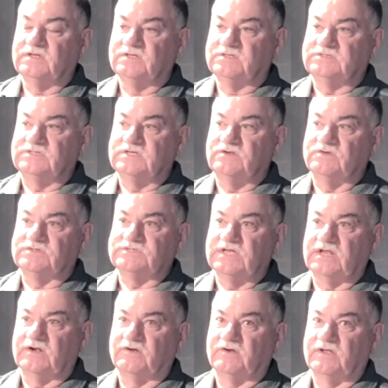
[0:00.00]
Senior
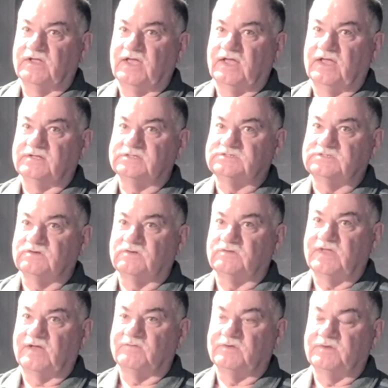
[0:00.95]
Center, and so
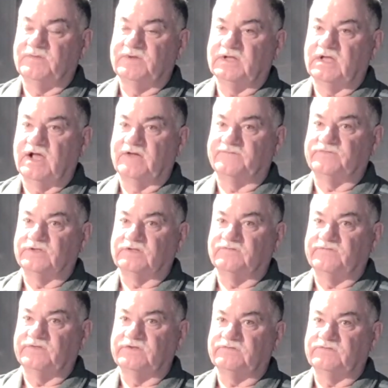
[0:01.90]
that would have been a conflict
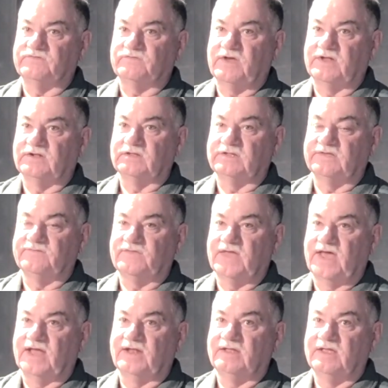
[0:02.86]
of interest, so I had to leave
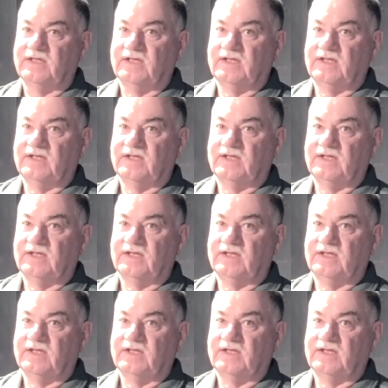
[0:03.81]
that